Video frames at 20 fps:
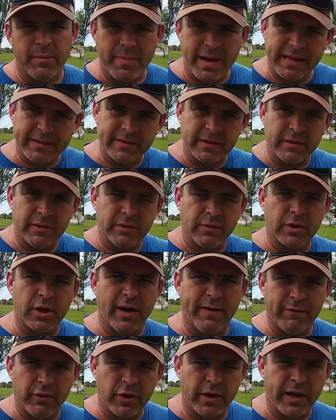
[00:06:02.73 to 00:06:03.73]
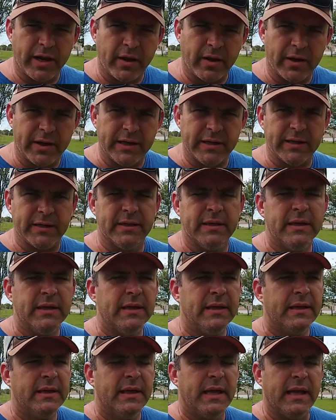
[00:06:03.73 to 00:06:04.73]
make their little covered area
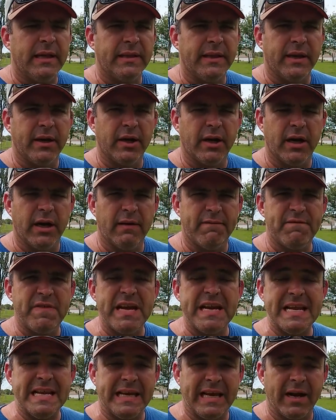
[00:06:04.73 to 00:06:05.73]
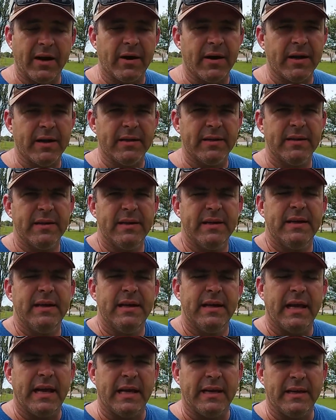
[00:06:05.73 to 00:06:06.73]
in their feeding area,
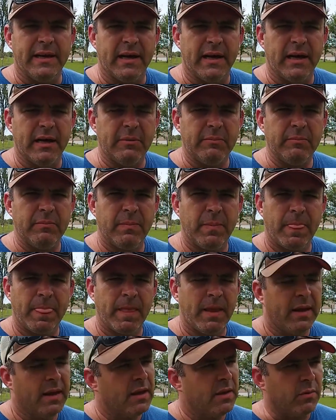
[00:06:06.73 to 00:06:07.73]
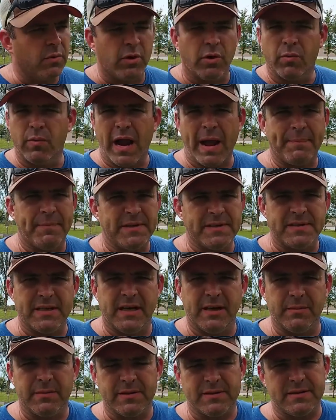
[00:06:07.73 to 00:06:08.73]
and we're gonna wrap this
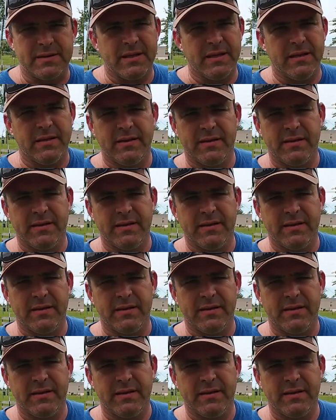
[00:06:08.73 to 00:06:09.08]
up because